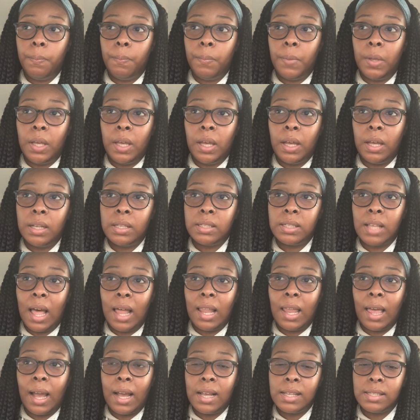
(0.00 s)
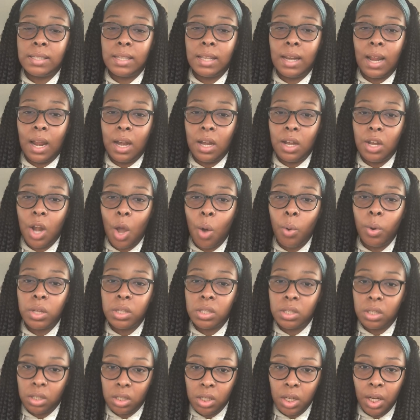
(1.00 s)
because like I said, I
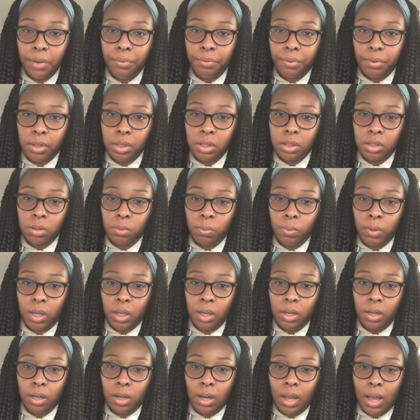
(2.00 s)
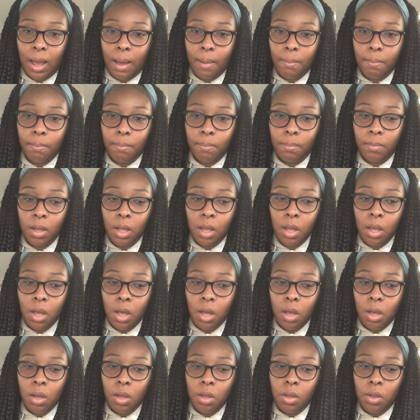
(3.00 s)
notice a difference when I'm
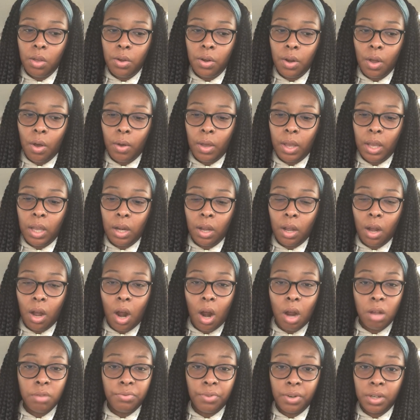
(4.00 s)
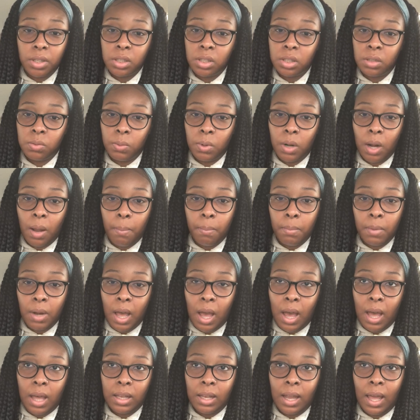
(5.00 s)
eating carbs versus when I'm
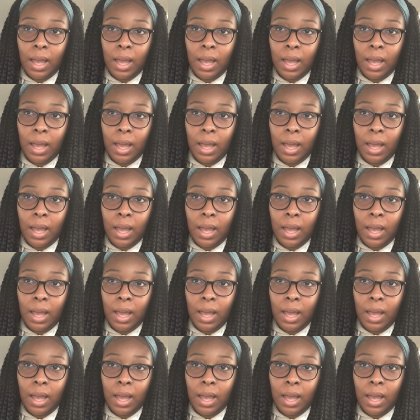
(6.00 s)
not.